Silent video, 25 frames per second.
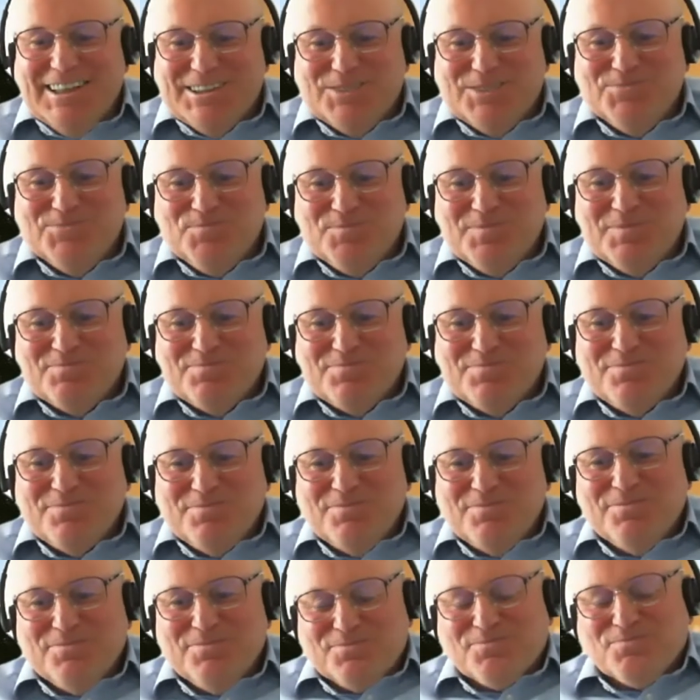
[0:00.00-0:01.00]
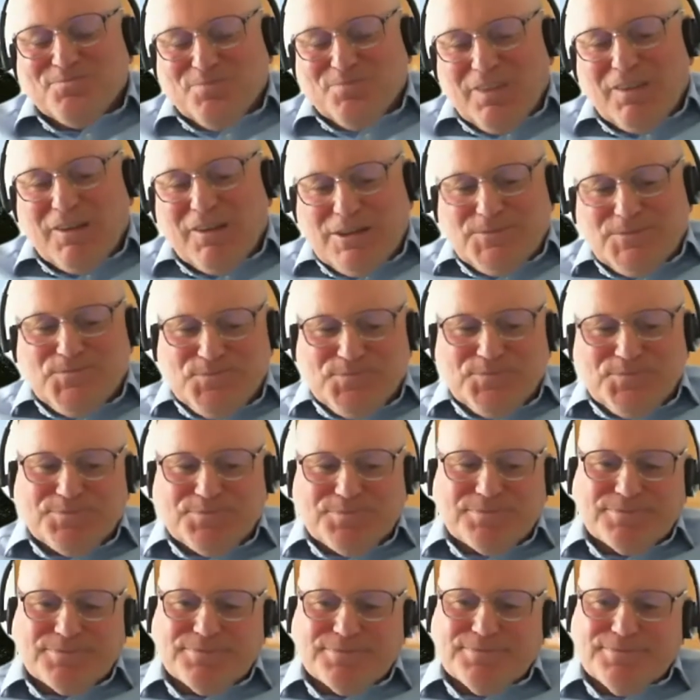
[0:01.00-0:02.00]
So, so is there so
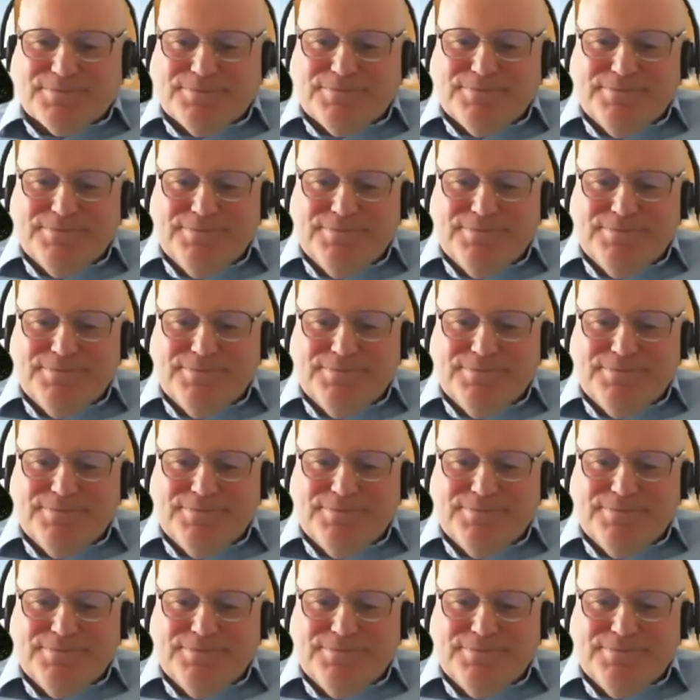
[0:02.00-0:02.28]
so to push